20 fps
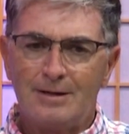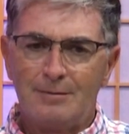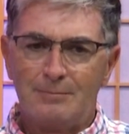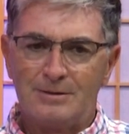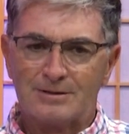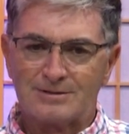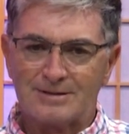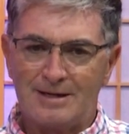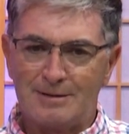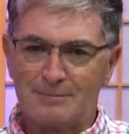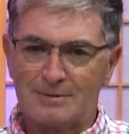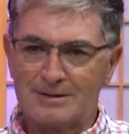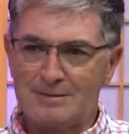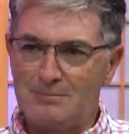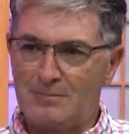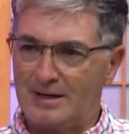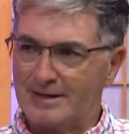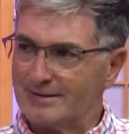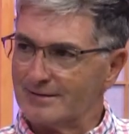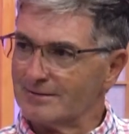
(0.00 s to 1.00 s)
Miss Emily
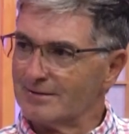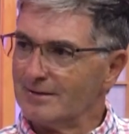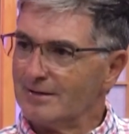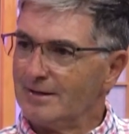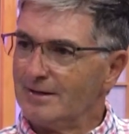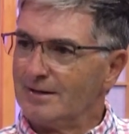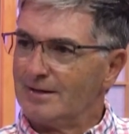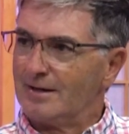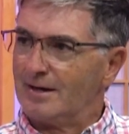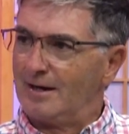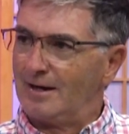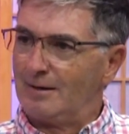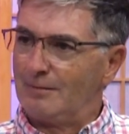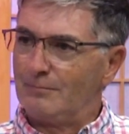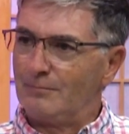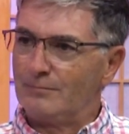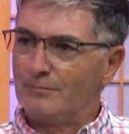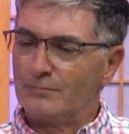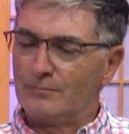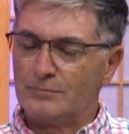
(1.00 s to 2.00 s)
Miner.
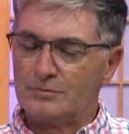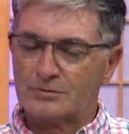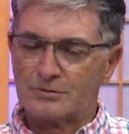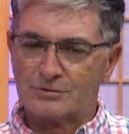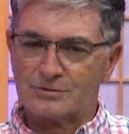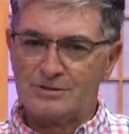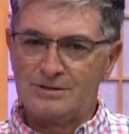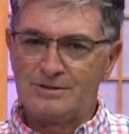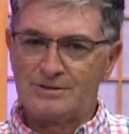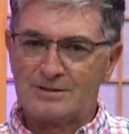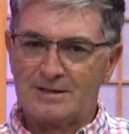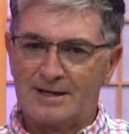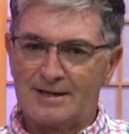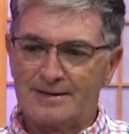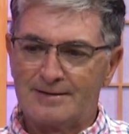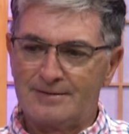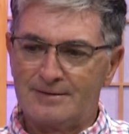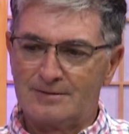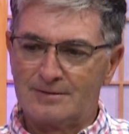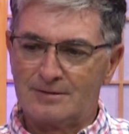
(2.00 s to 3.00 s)
So she
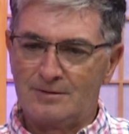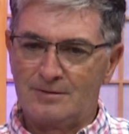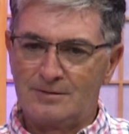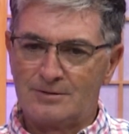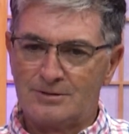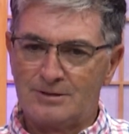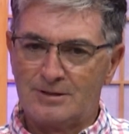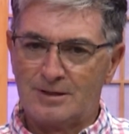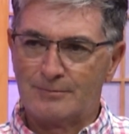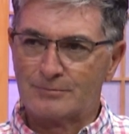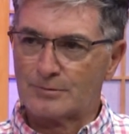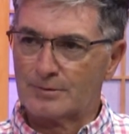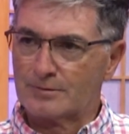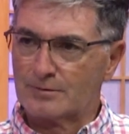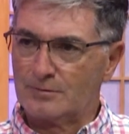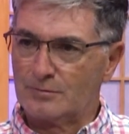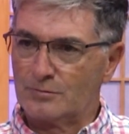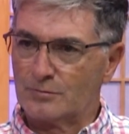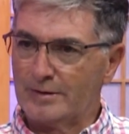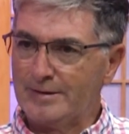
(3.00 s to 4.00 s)
comes with a
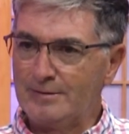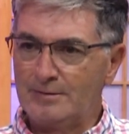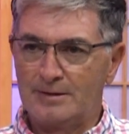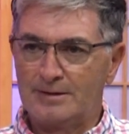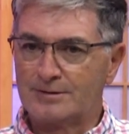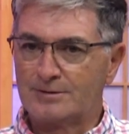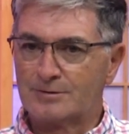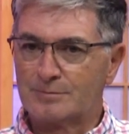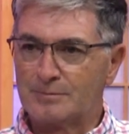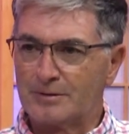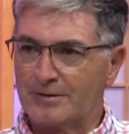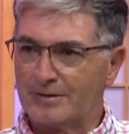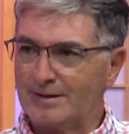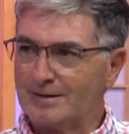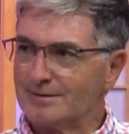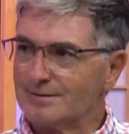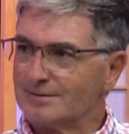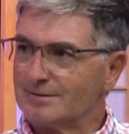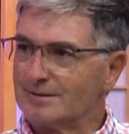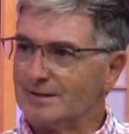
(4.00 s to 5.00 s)
great
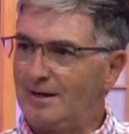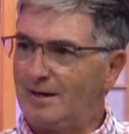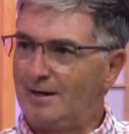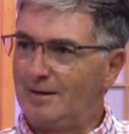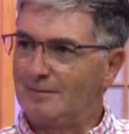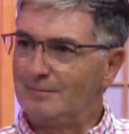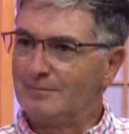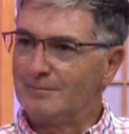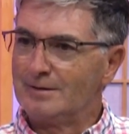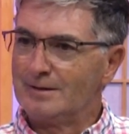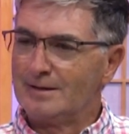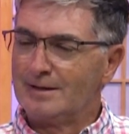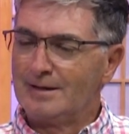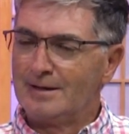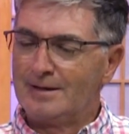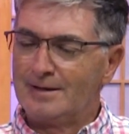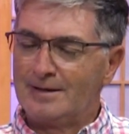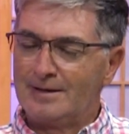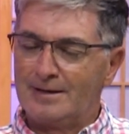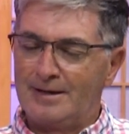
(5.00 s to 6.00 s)
experience
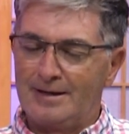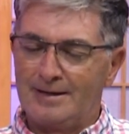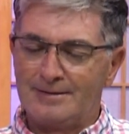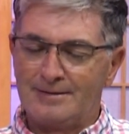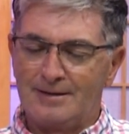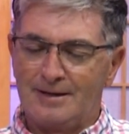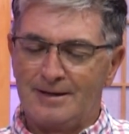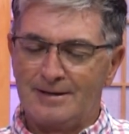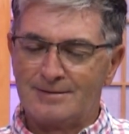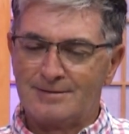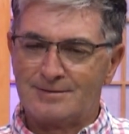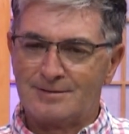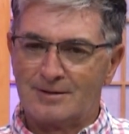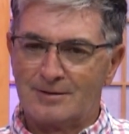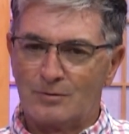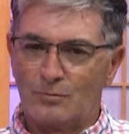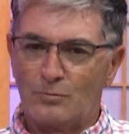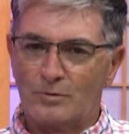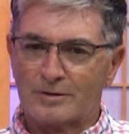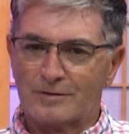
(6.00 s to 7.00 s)
and has
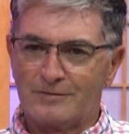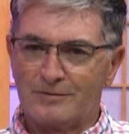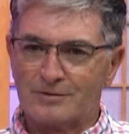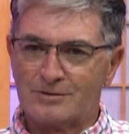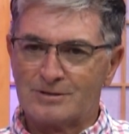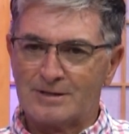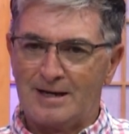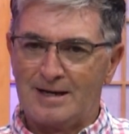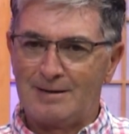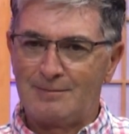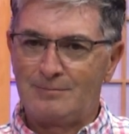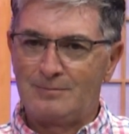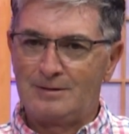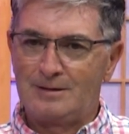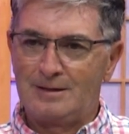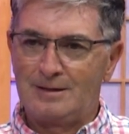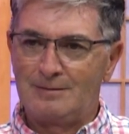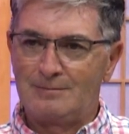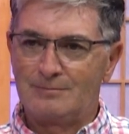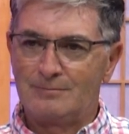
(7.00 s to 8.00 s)
done a wonderful
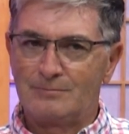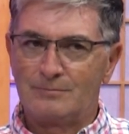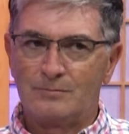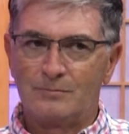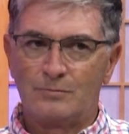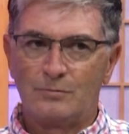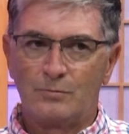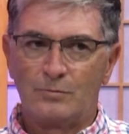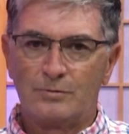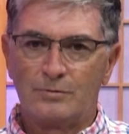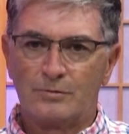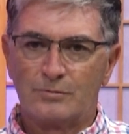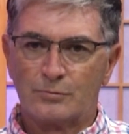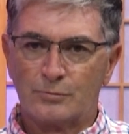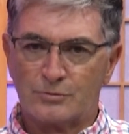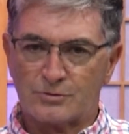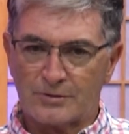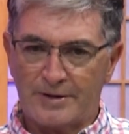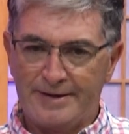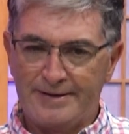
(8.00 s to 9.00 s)
job
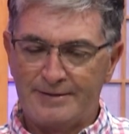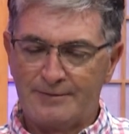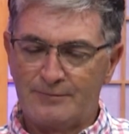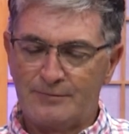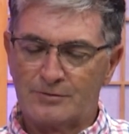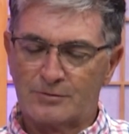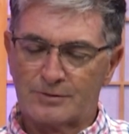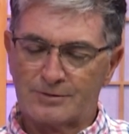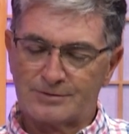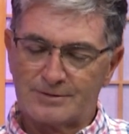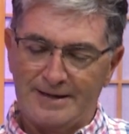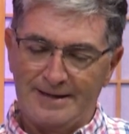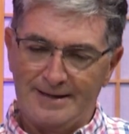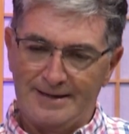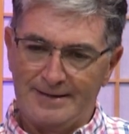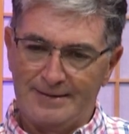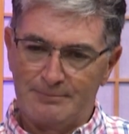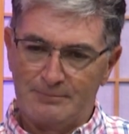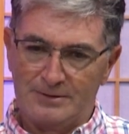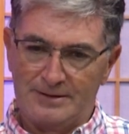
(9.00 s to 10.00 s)
through training. Chris
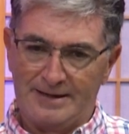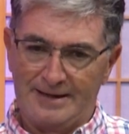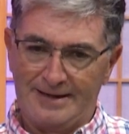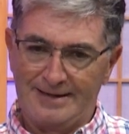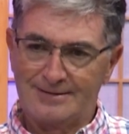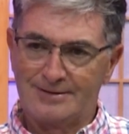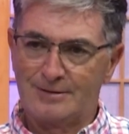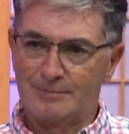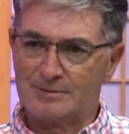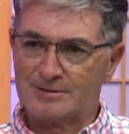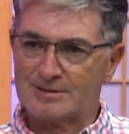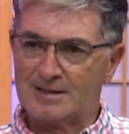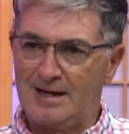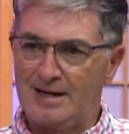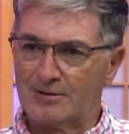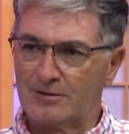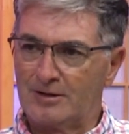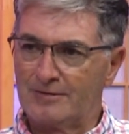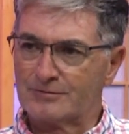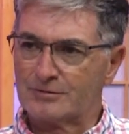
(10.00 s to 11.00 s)
handed the
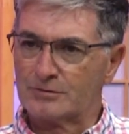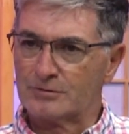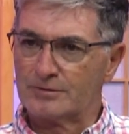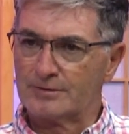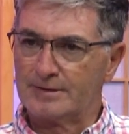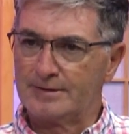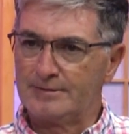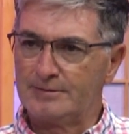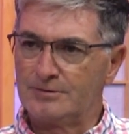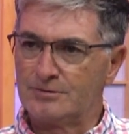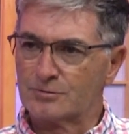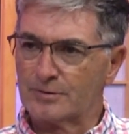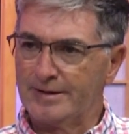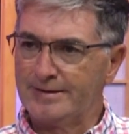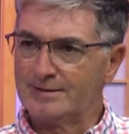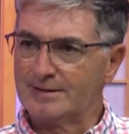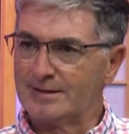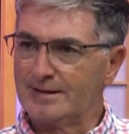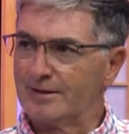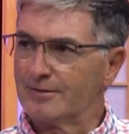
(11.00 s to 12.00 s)
baton off to her. They
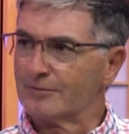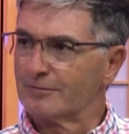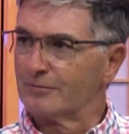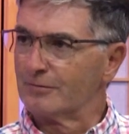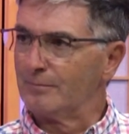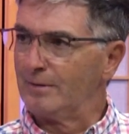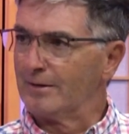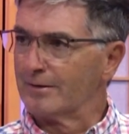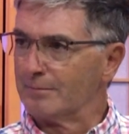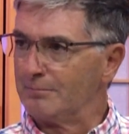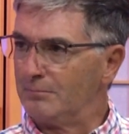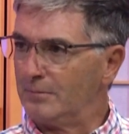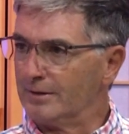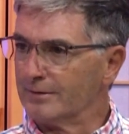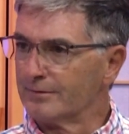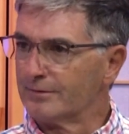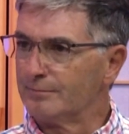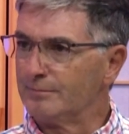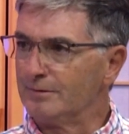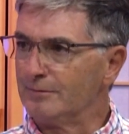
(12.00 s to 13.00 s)
trained together for about a
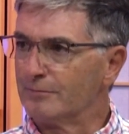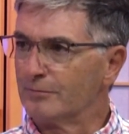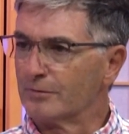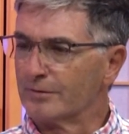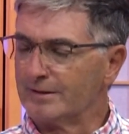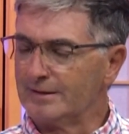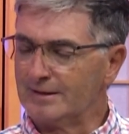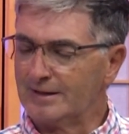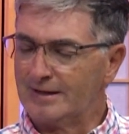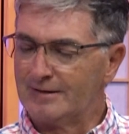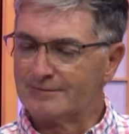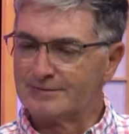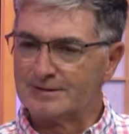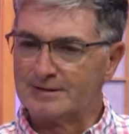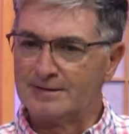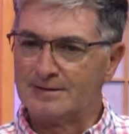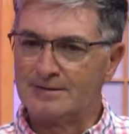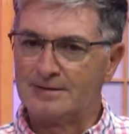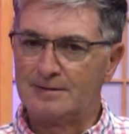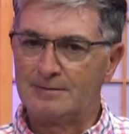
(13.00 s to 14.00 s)
month before he left,
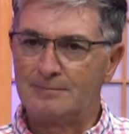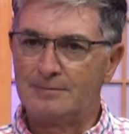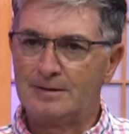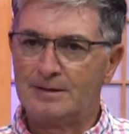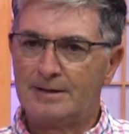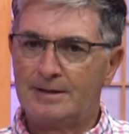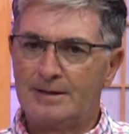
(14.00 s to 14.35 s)
and